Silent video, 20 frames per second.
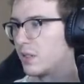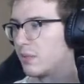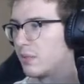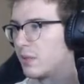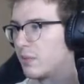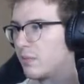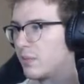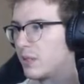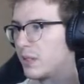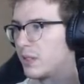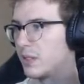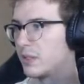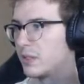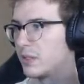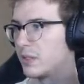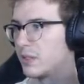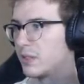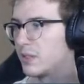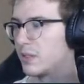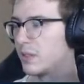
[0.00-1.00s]
bit bugged.
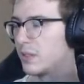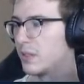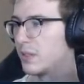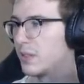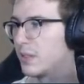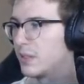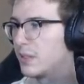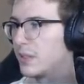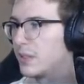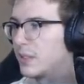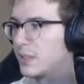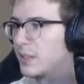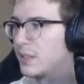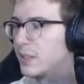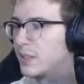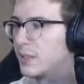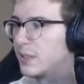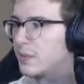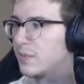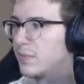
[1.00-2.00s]

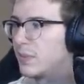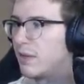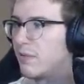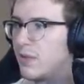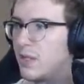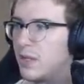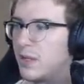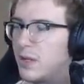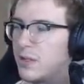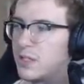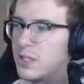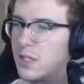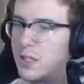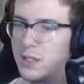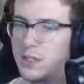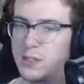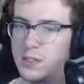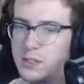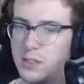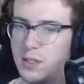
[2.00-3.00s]
Everything else I
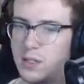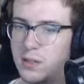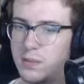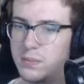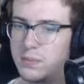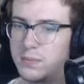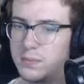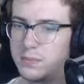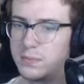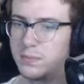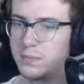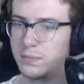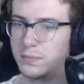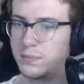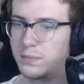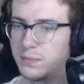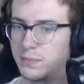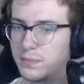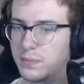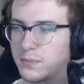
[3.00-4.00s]
think is good.
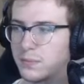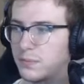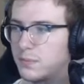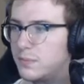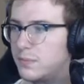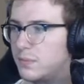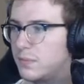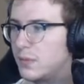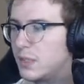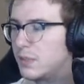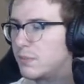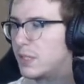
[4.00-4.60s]
But